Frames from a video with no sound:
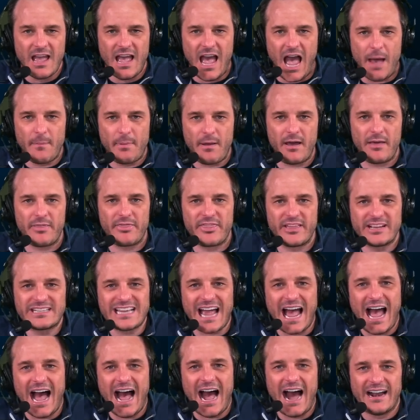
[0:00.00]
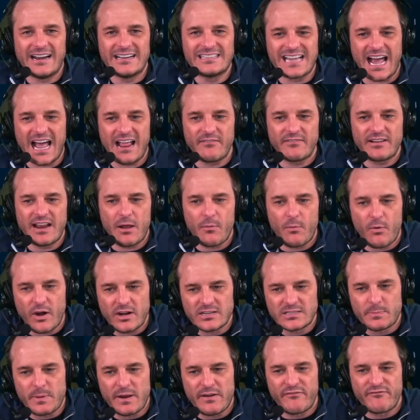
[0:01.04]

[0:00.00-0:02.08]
How about the Don? Donovan Edwards been